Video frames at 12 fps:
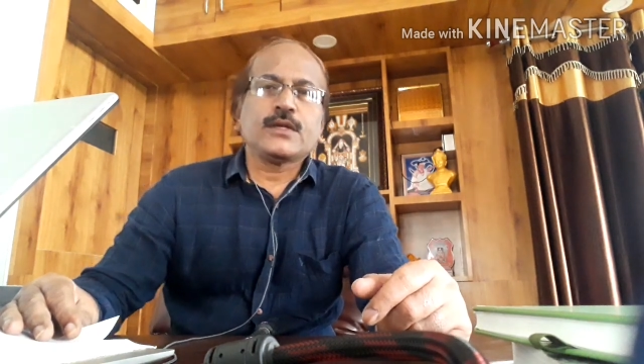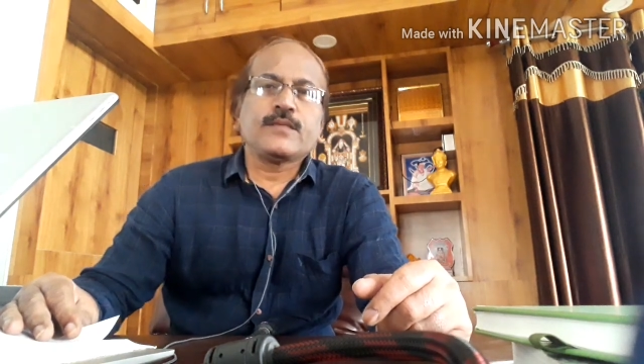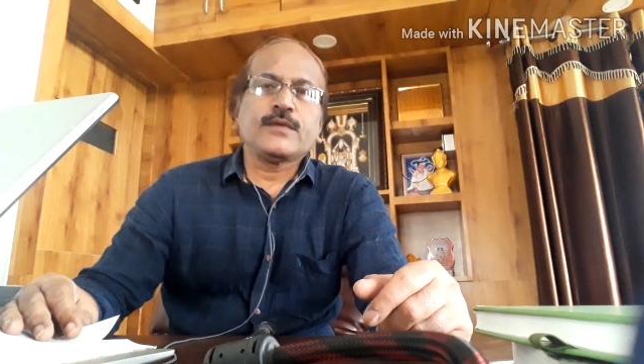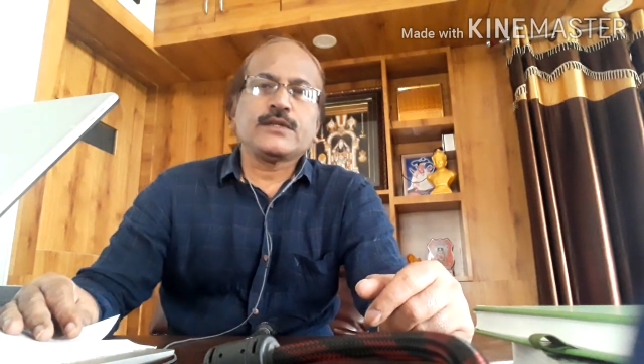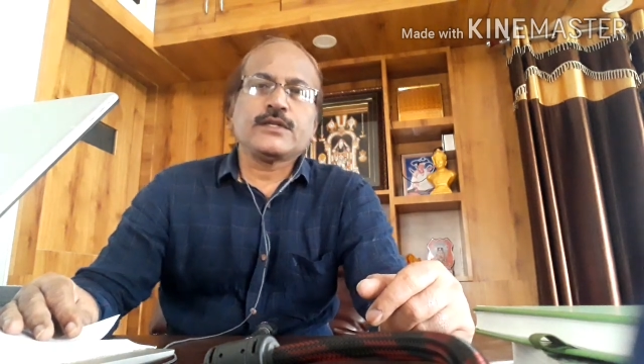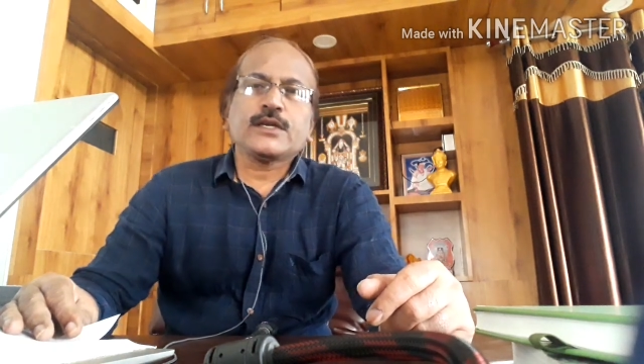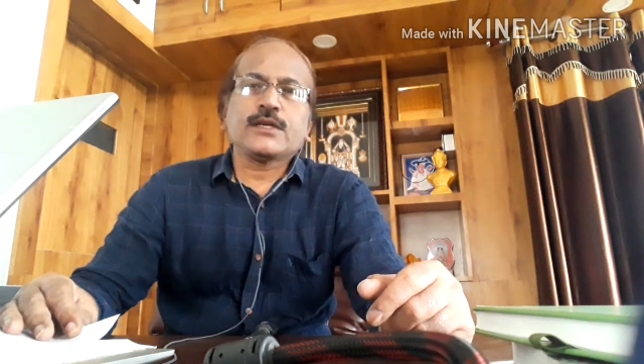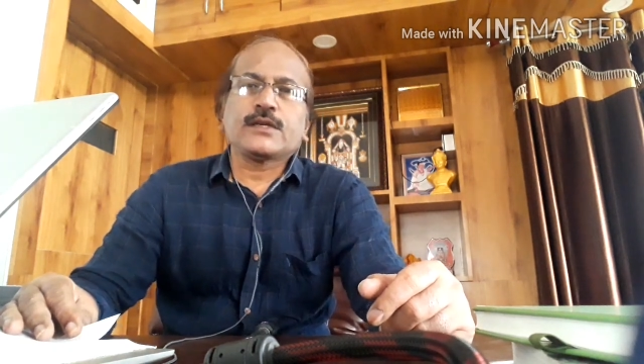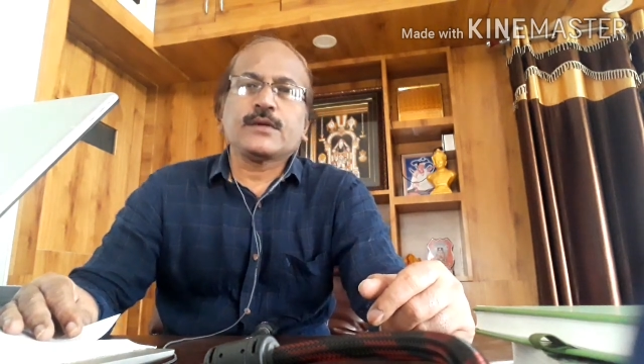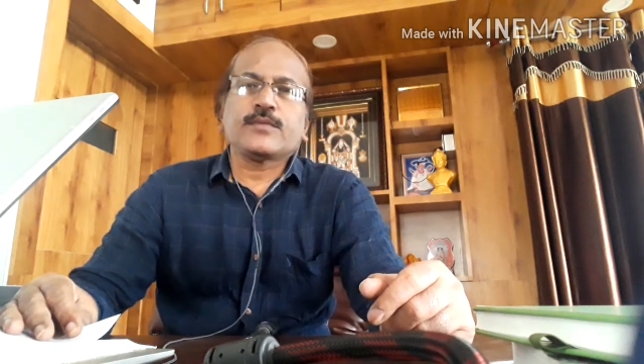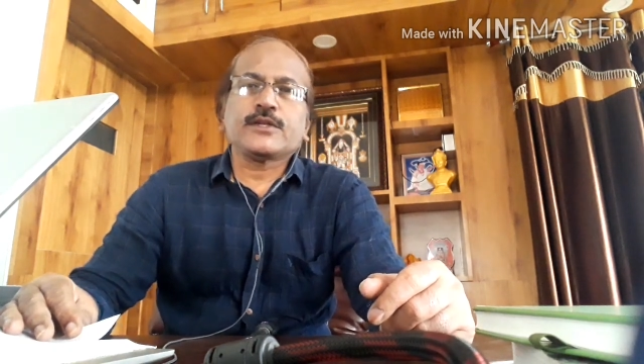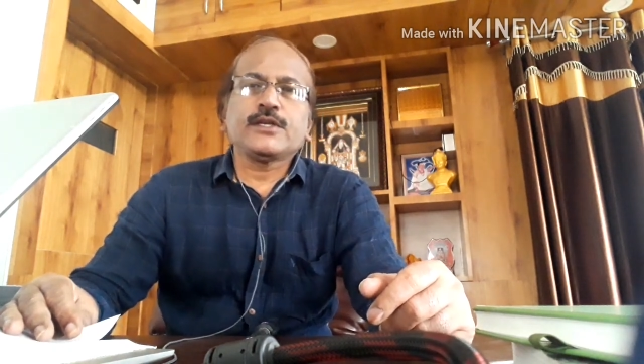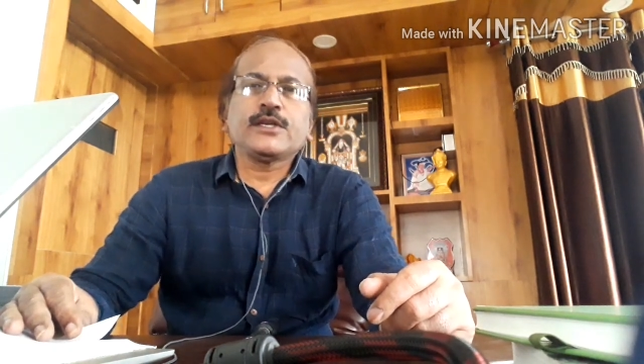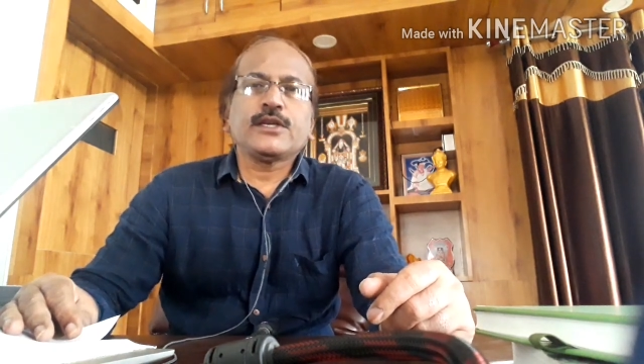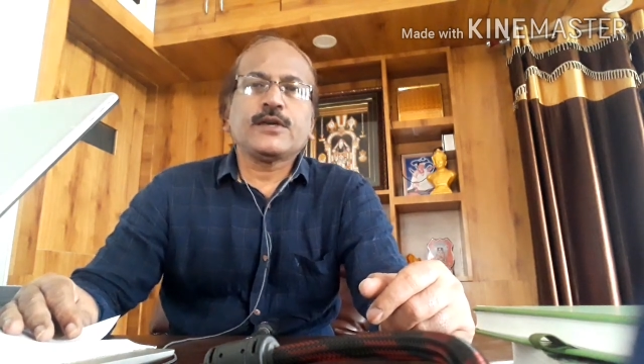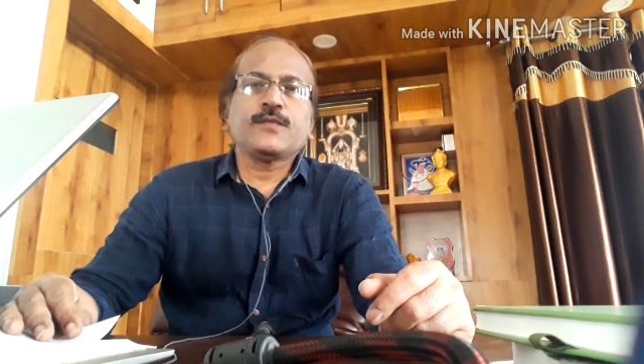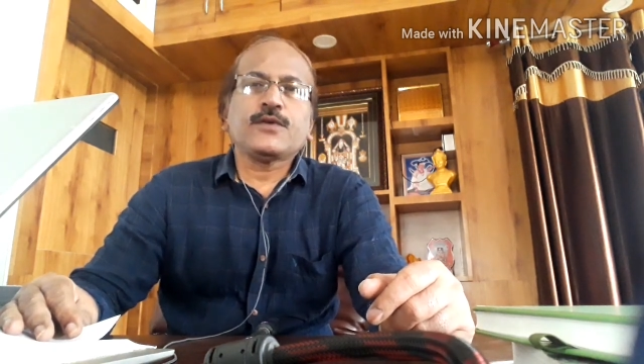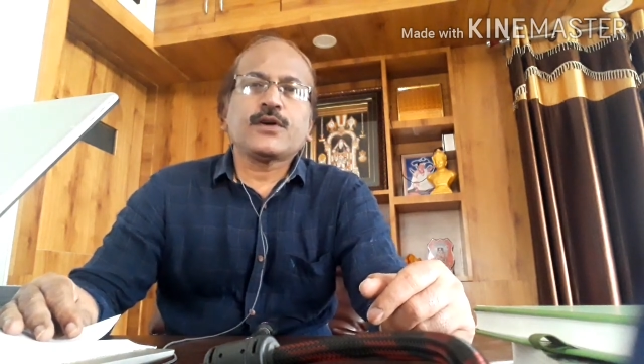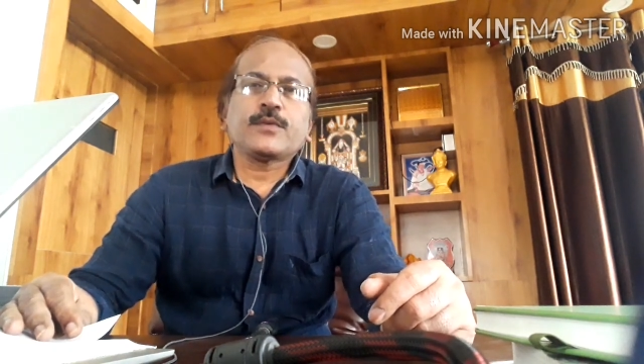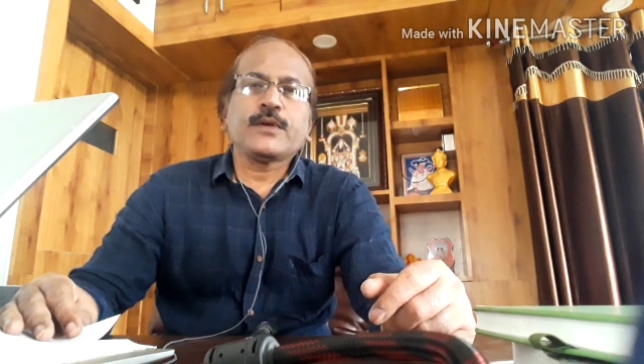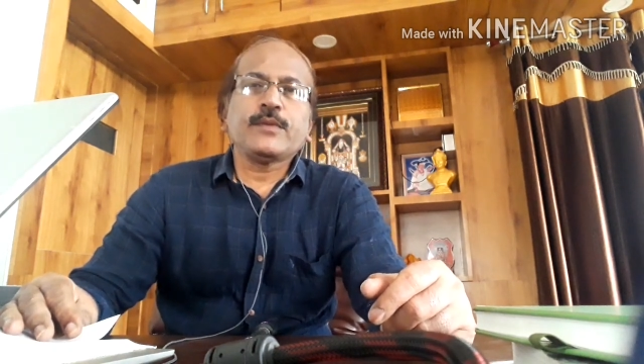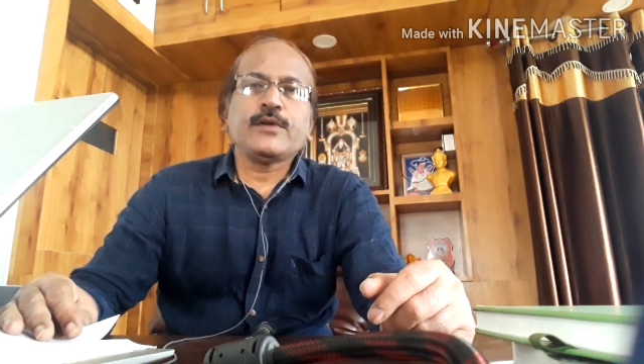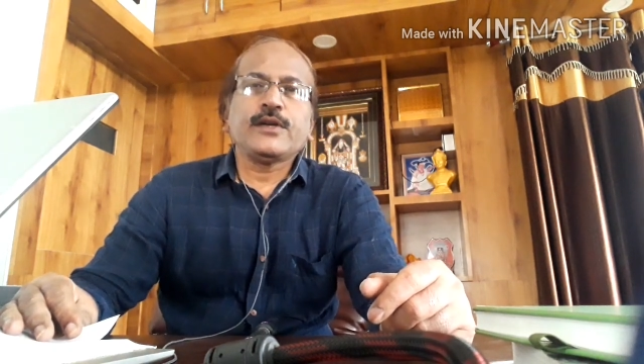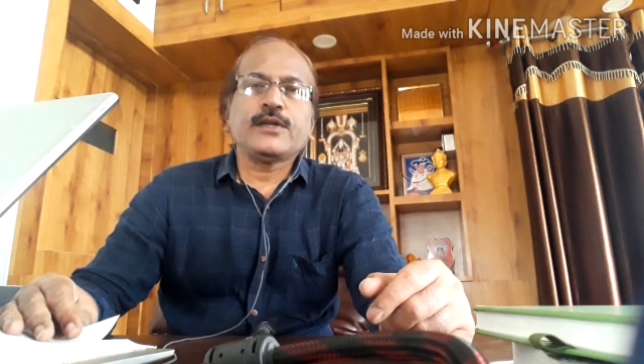if the check presented for
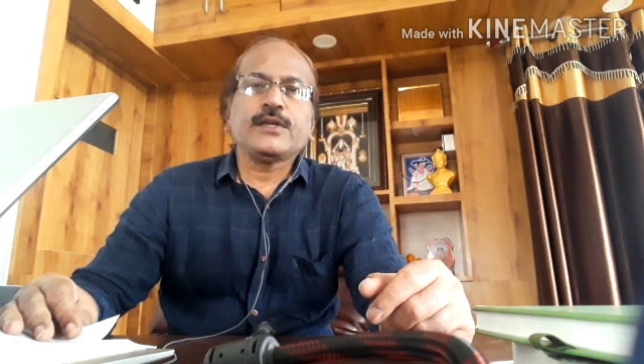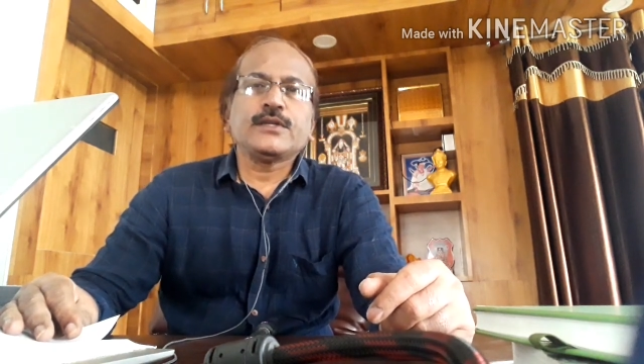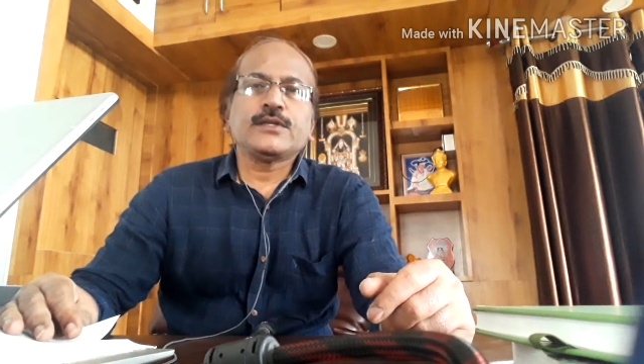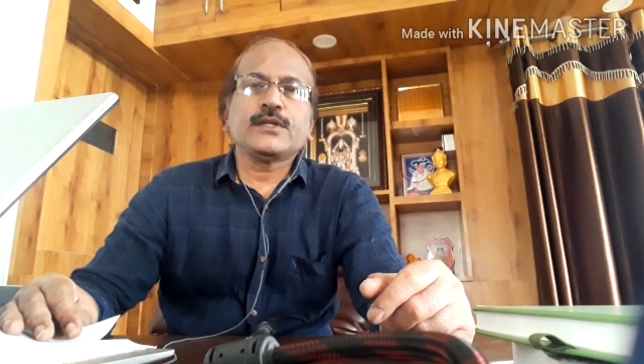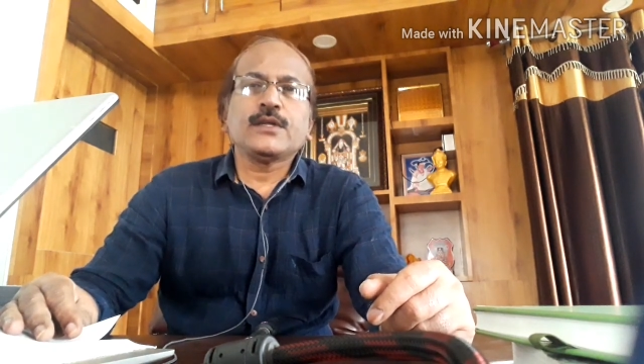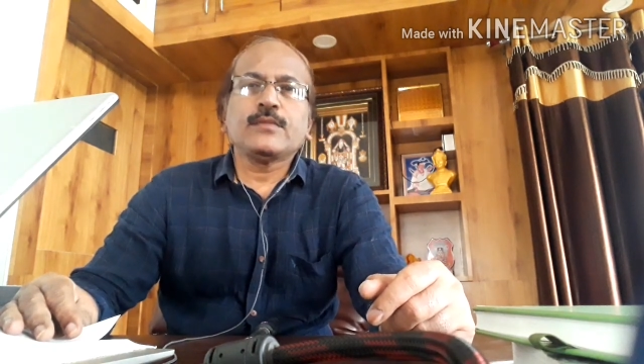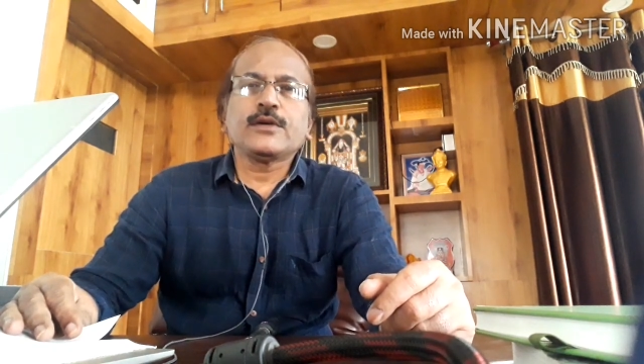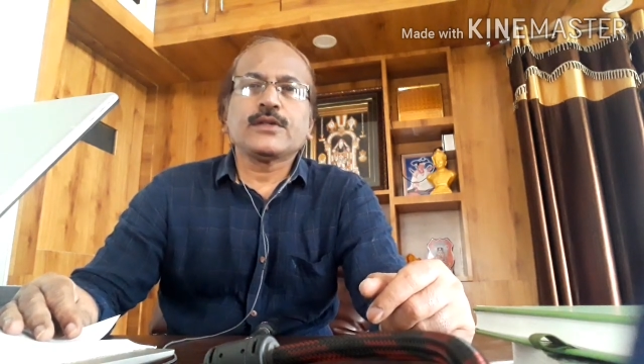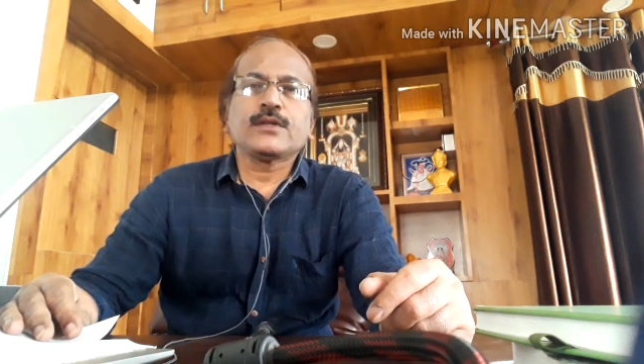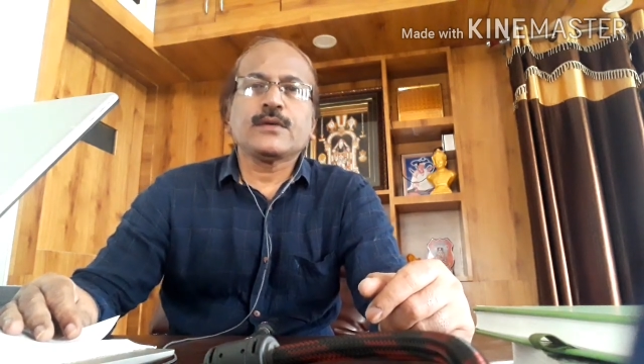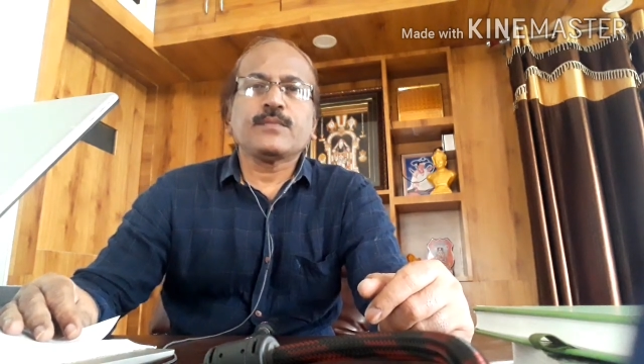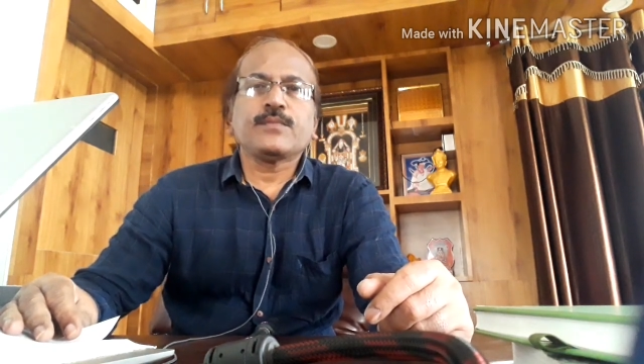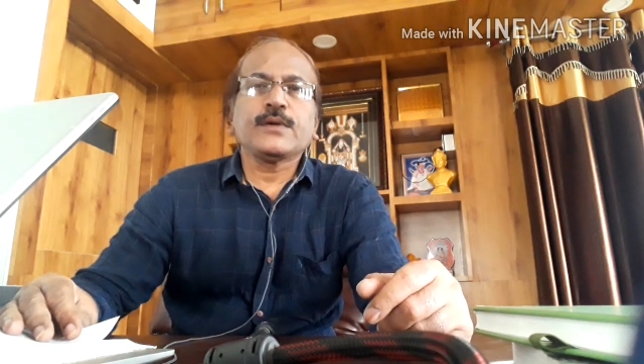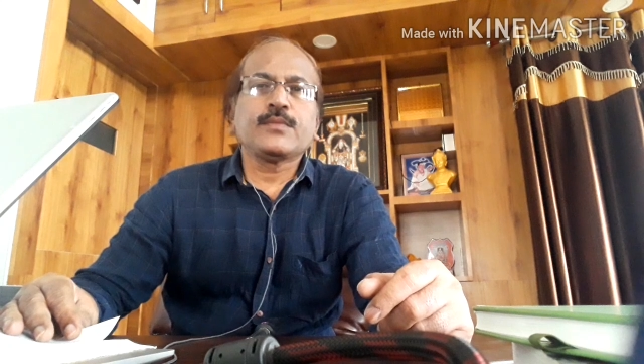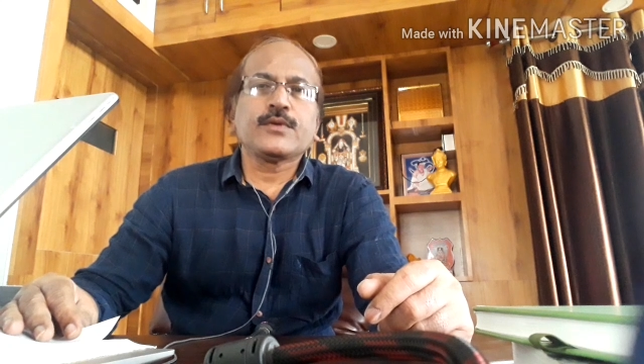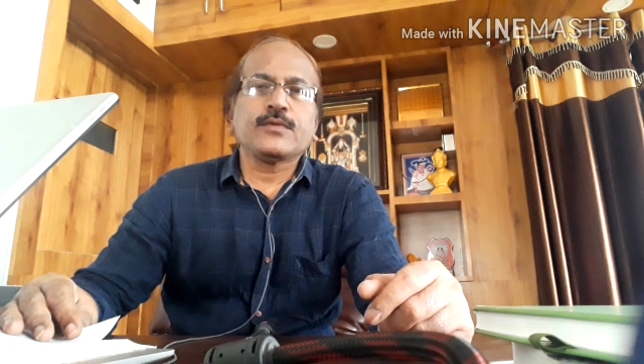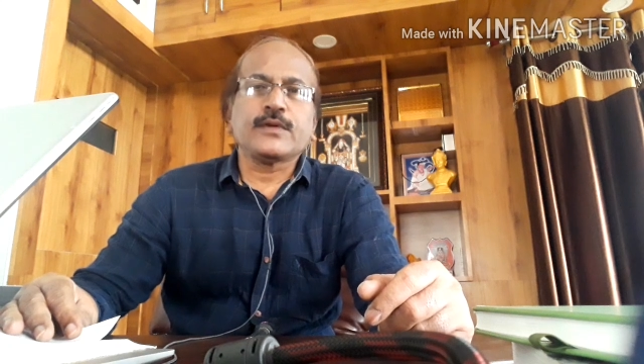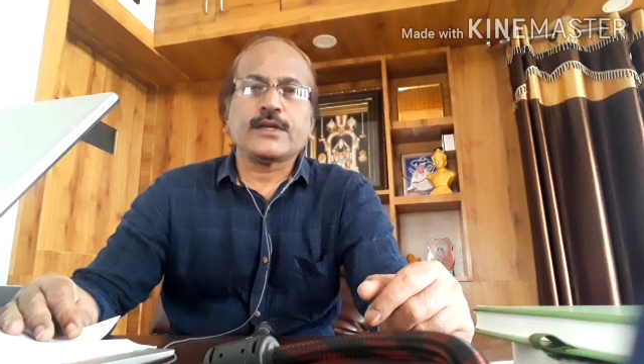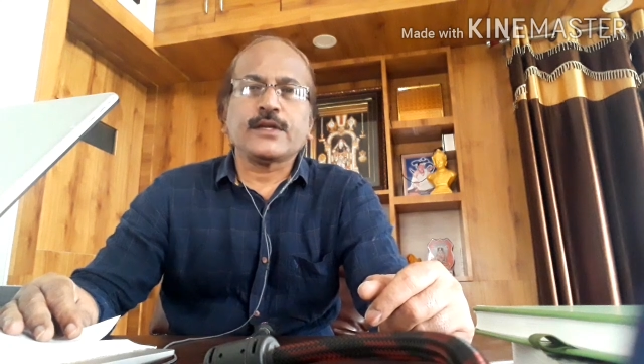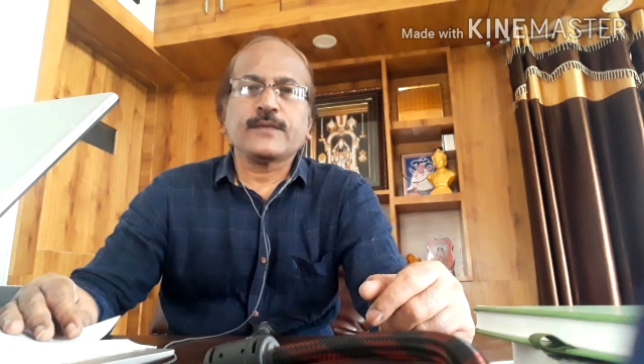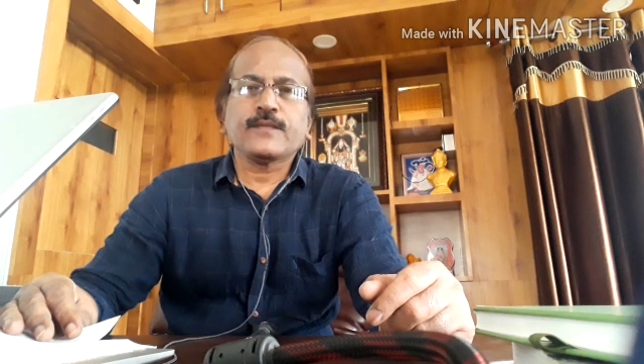payment is in the month of February,